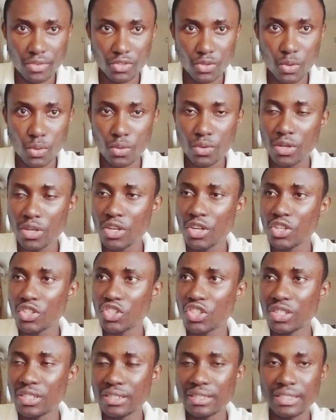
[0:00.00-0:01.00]
So
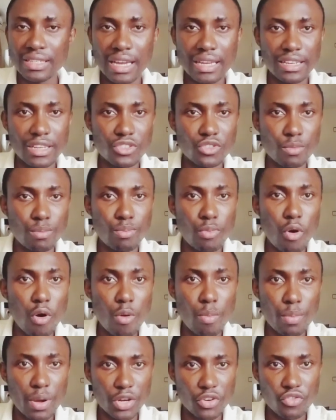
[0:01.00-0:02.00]
she decided to
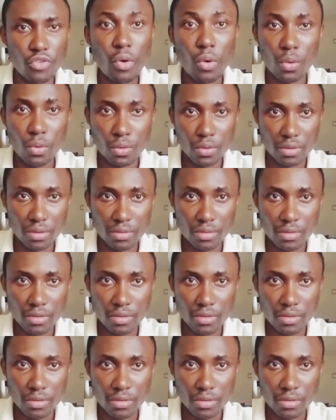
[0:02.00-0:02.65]
pour petrol